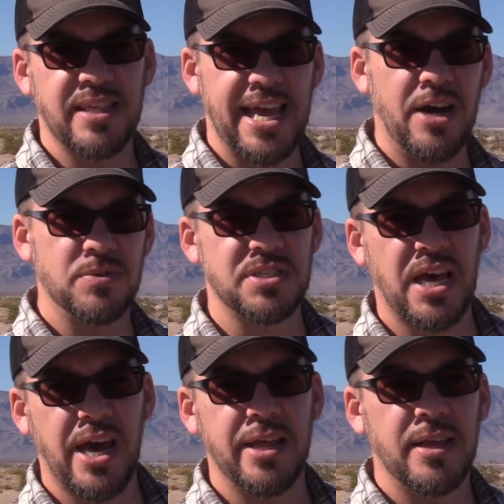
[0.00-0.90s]
to the
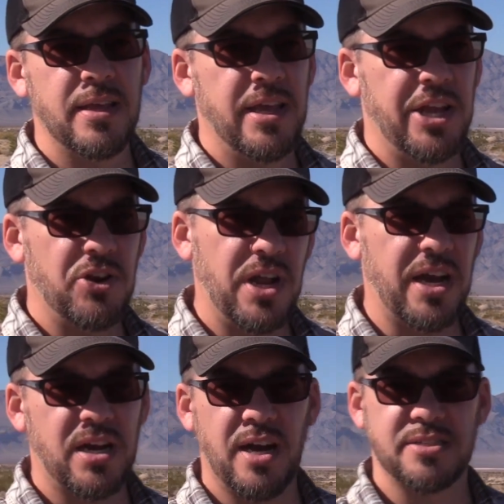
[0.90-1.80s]
outside and you're
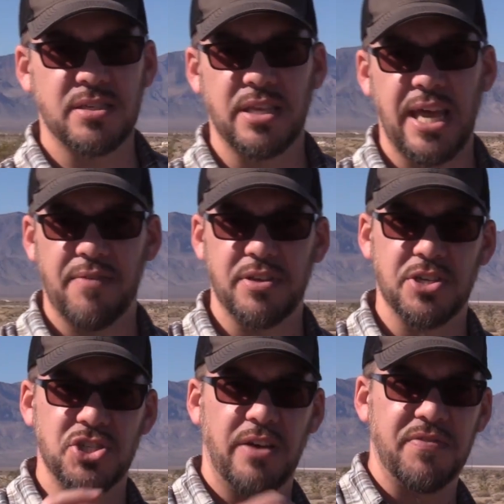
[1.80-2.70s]
not constantly having
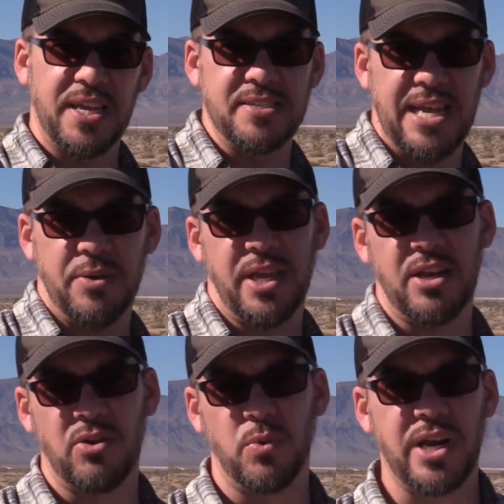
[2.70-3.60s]
to shove things down
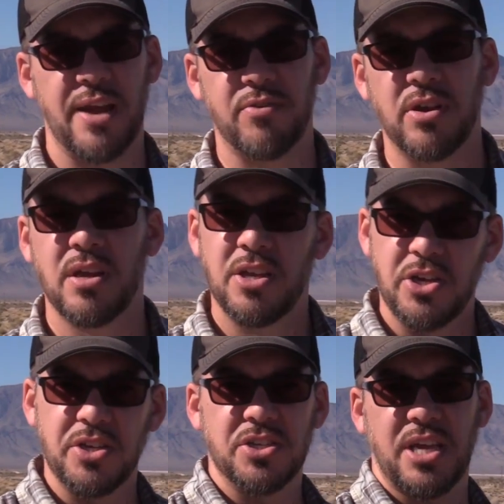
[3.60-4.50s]
in or whatever.
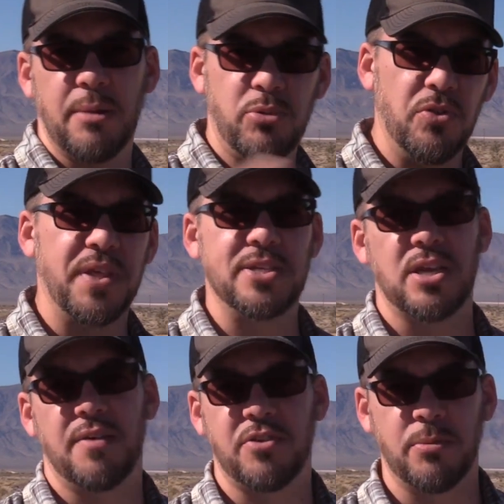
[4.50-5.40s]
You can just kind of pull things
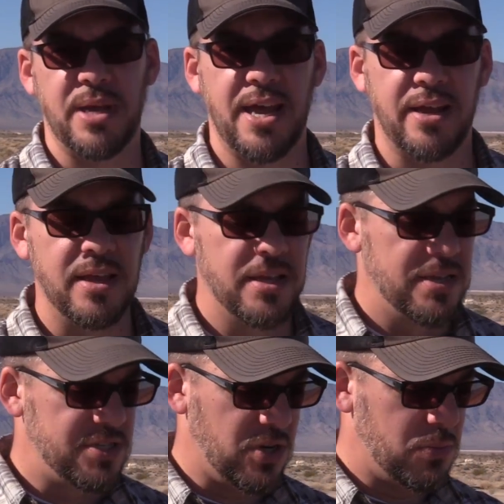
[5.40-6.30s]
off of your bag.
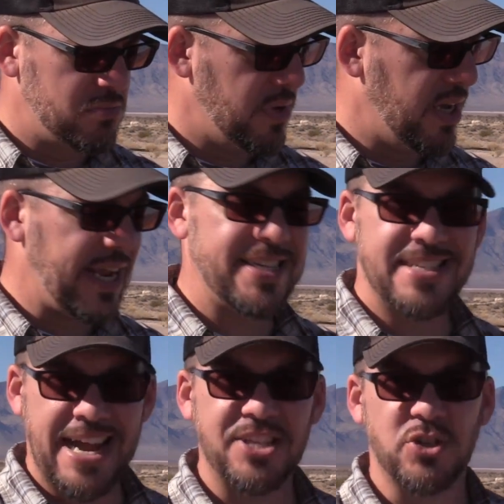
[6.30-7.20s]
So a nice
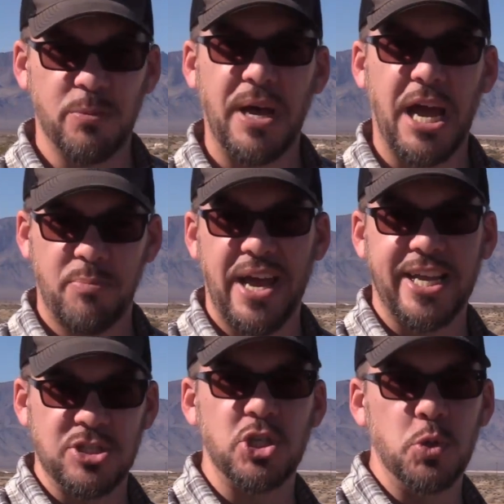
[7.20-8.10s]
tactical backpack
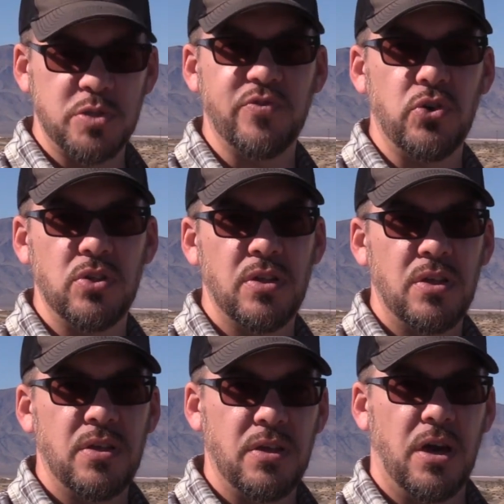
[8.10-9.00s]
is useful
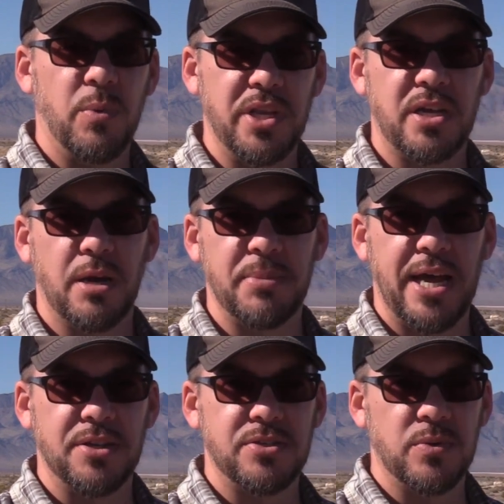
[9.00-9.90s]
when you come
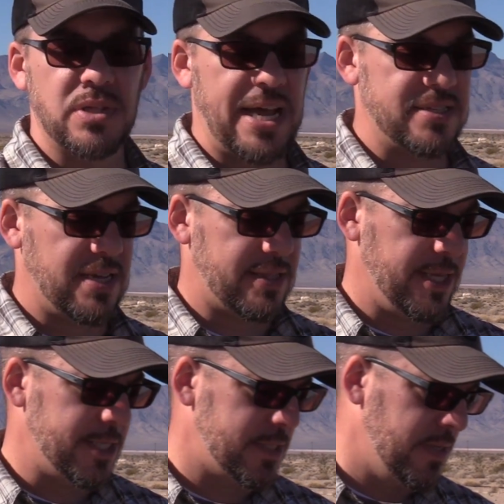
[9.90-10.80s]
down to a class like
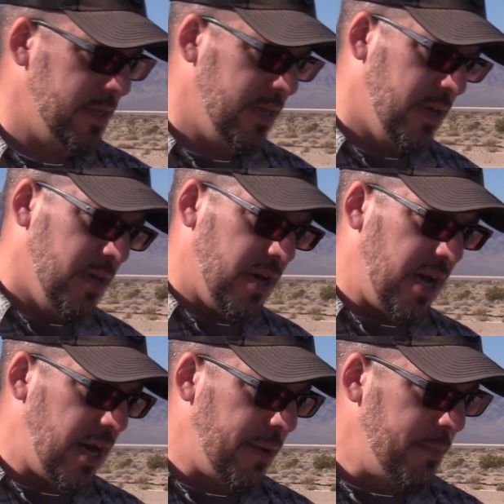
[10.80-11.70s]
this.
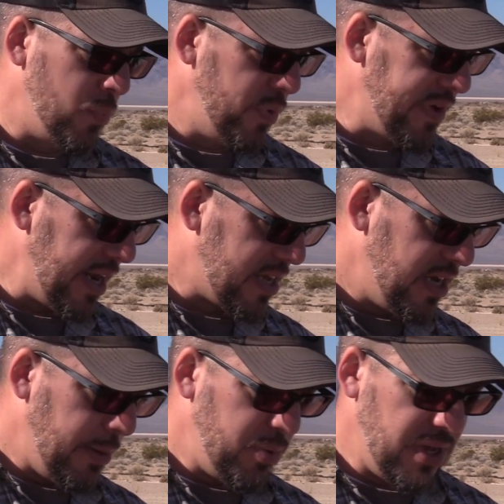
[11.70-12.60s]
We've got a
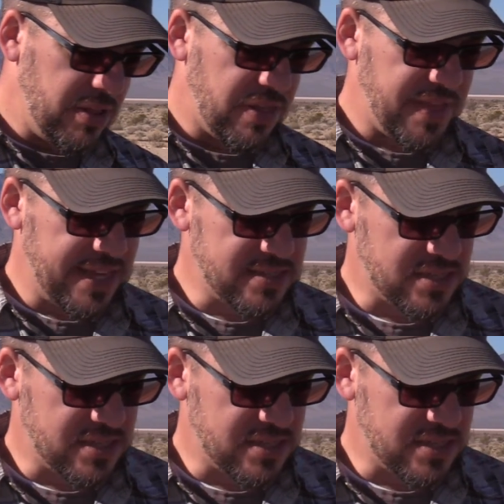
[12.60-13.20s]
couple other things